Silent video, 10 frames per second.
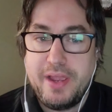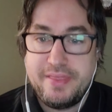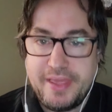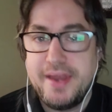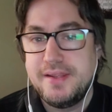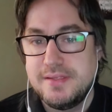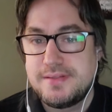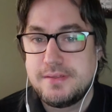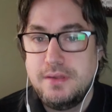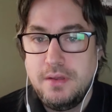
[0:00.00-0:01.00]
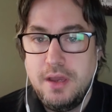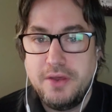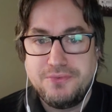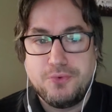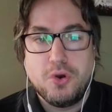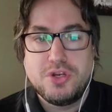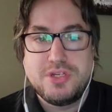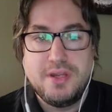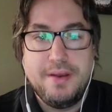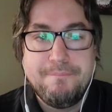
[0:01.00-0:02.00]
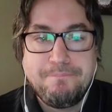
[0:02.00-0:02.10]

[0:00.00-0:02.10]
and that is unfortunate.